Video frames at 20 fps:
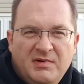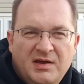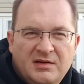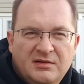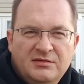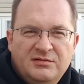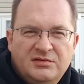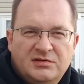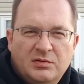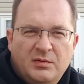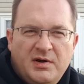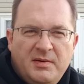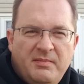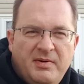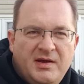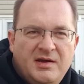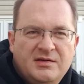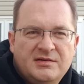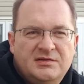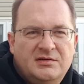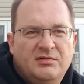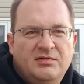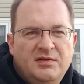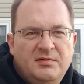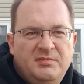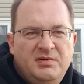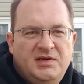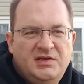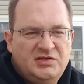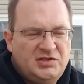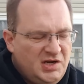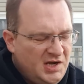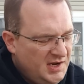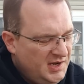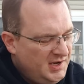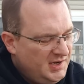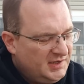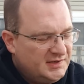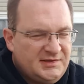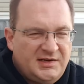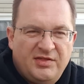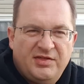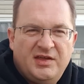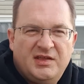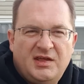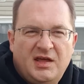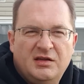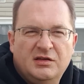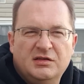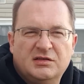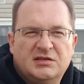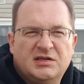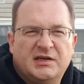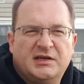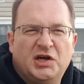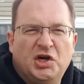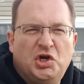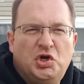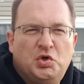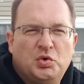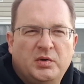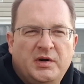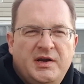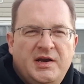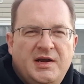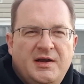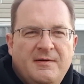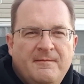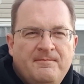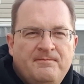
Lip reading: Man, lose 20 pounds, go on the beach, because I think that looks like a great